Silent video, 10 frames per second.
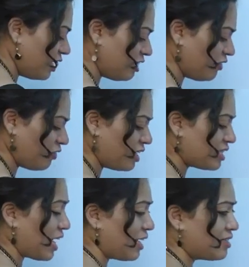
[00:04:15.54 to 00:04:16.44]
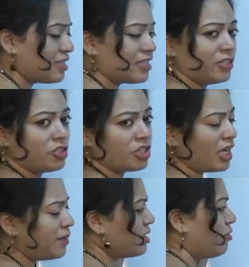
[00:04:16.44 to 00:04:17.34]
in different sizes and
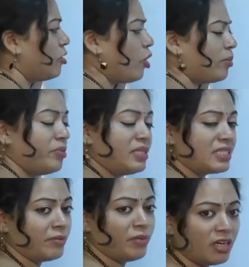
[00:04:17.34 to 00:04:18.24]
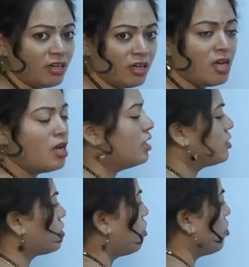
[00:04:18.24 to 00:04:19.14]
shapes. They will not be similar.
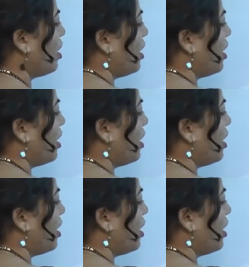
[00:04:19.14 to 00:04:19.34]
So